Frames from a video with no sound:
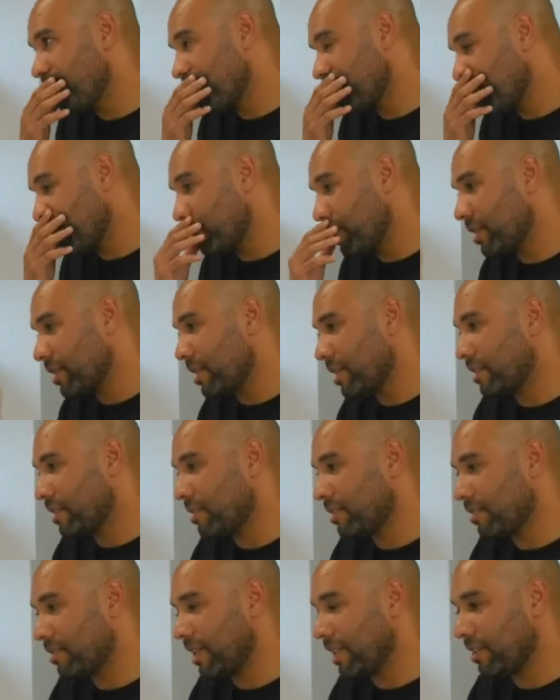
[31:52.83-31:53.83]
So
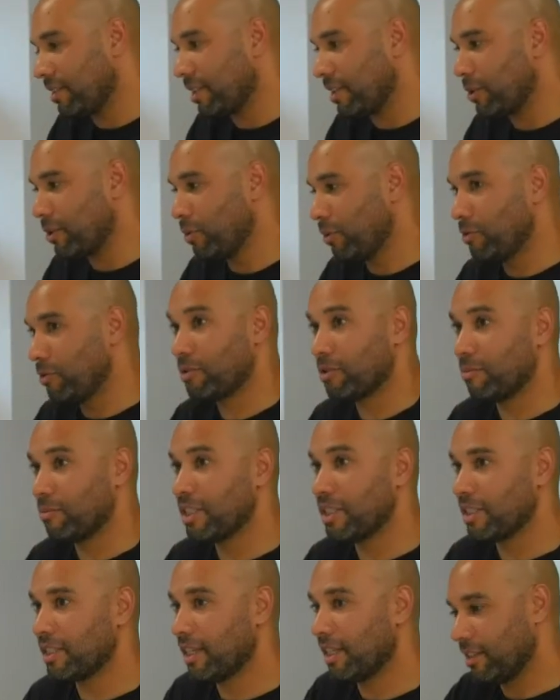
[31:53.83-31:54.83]
it's that quote to
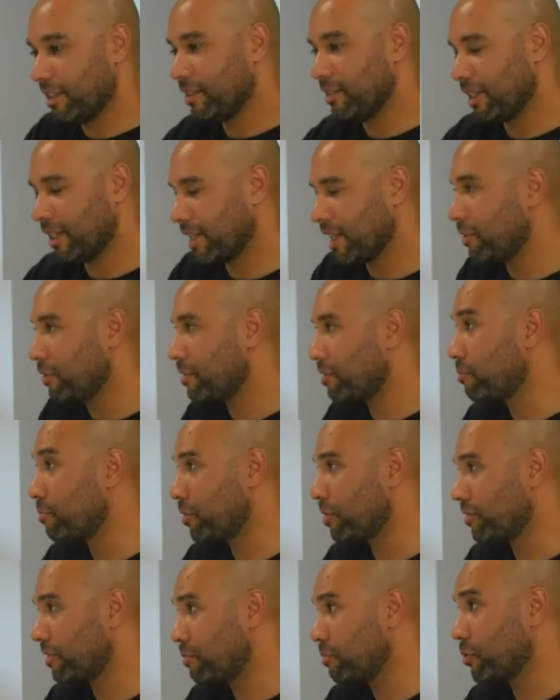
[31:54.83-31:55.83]
me, and I think Gareth
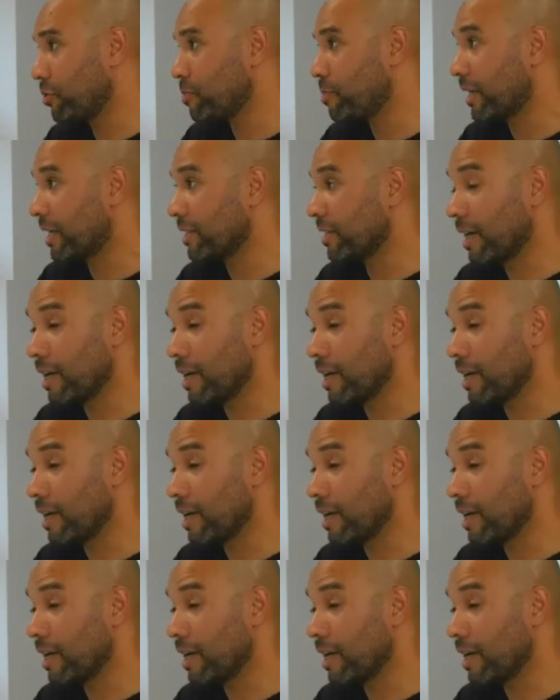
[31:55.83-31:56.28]
improved it much better than I'm